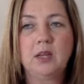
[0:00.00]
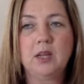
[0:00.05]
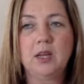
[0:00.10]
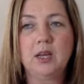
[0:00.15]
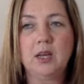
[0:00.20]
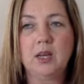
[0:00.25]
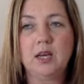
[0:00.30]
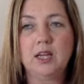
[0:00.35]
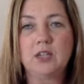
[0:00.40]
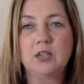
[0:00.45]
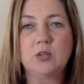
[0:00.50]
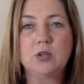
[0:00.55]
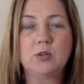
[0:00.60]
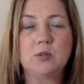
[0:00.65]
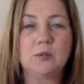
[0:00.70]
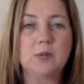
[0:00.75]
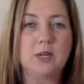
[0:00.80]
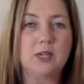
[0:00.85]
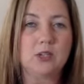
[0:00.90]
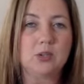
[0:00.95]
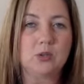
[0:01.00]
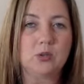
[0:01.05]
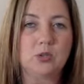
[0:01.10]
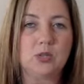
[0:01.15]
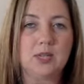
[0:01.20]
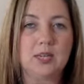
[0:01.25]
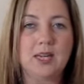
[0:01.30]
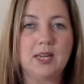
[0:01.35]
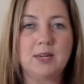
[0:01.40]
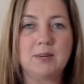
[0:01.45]
I taught my
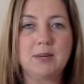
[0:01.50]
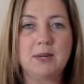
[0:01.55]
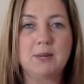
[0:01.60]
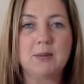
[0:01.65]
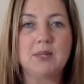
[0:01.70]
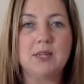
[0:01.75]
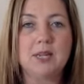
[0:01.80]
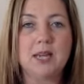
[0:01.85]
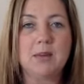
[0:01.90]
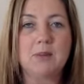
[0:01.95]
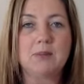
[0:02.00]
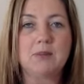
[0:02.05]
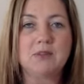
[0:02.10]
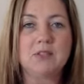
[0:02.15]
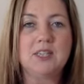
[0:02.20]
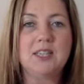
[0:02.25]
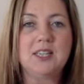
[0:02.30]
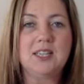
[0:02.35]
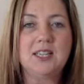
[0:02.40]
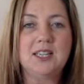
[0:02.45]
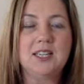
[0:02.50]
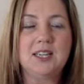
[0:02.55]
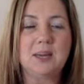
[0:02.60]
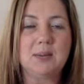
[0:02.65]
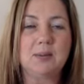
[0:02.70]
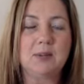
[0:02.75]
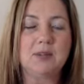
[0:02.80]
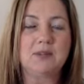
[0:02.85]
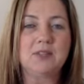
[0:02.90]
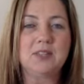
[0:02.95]
daughter how to make me a cup of tea a
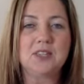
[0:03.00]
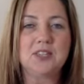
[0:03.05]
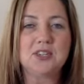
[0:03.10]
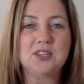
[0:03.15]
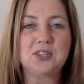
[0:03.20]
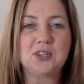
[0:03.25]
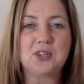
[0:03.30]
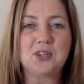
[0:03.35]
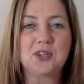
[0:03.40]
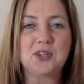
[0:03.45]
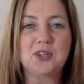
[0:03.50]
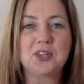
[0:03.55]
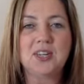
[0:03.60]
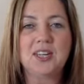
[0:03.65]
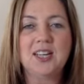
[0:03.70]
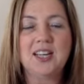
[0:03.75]
couple of years ago,